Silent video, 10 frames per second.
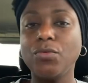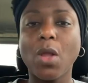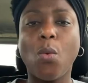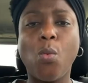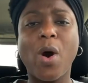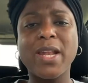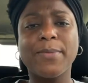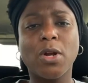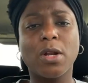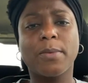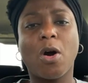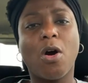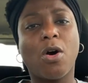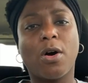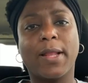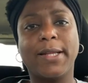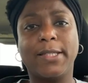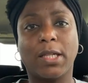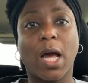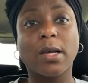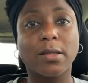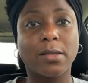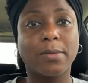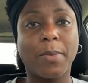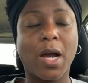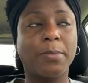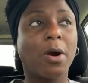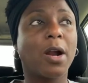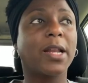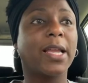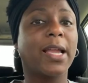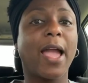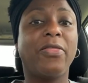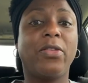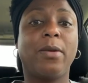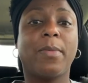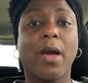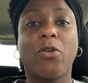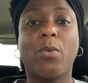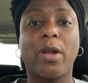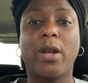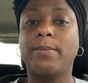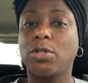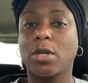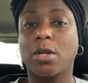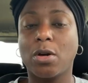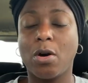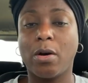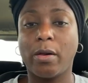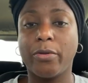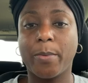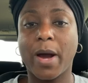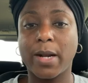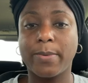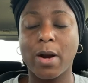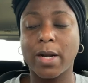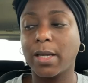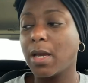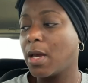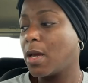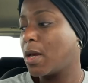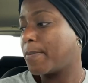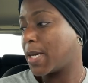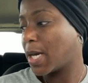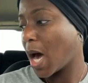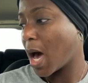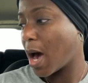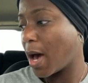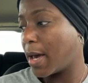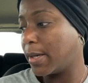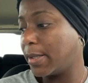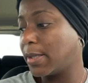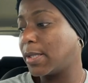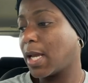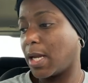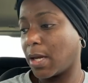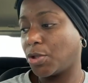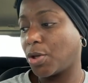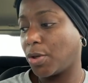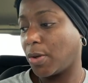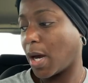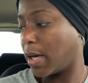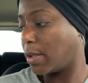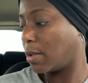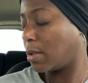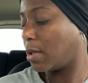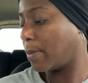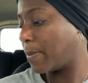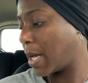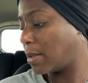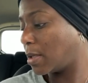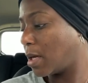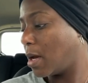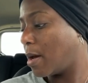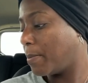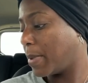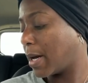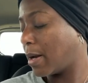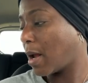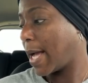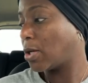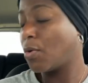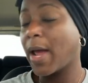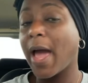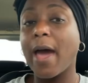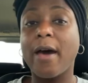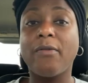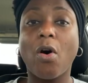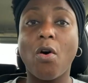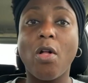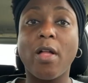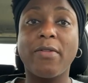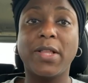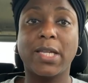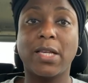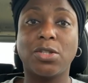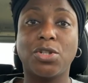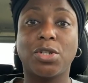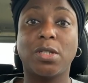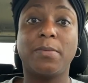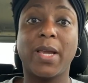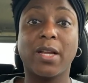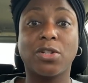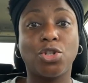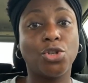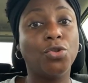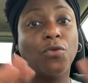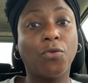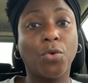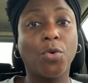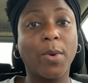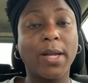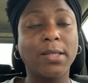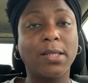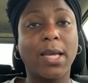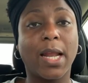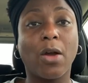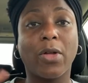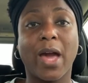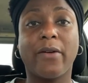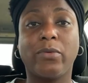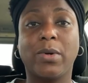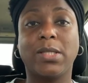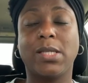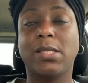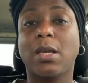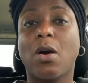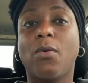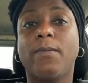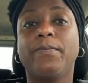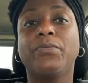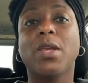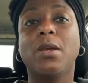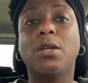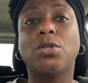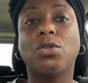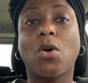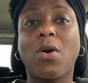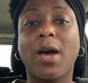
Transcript: One I'm going to call a deluxe pod party, and then my other one I'm just going to call the pod party because, and I'll show you guys in a bit, but I don't have all of the testers to make two full ones, and I only have one Scentsy Go. So